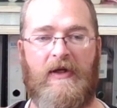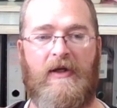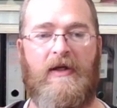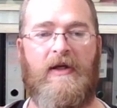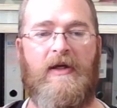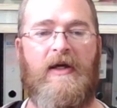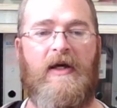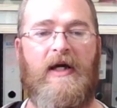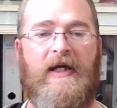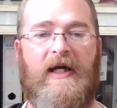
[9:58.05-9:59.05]
Okay, so
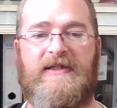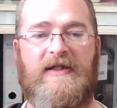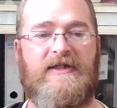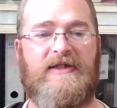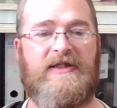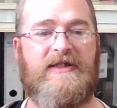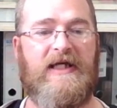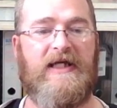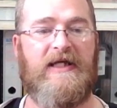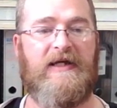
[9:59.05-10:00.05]
let's just see. Kill
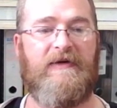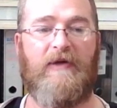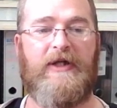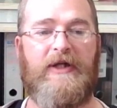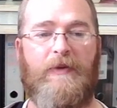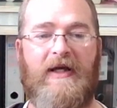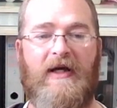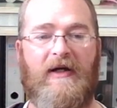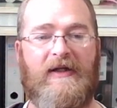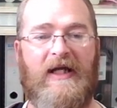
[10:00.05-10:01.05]
points will be calculated
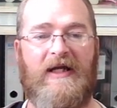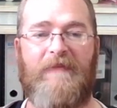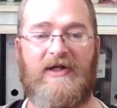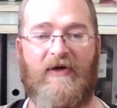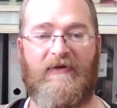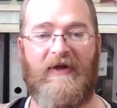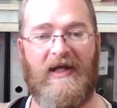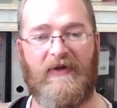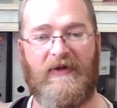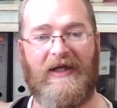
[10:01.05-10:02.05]
based on the level and
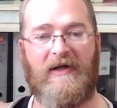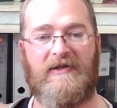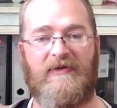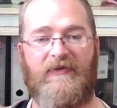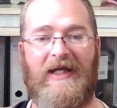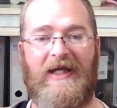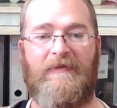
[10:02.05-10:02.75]
amount of enemy troops in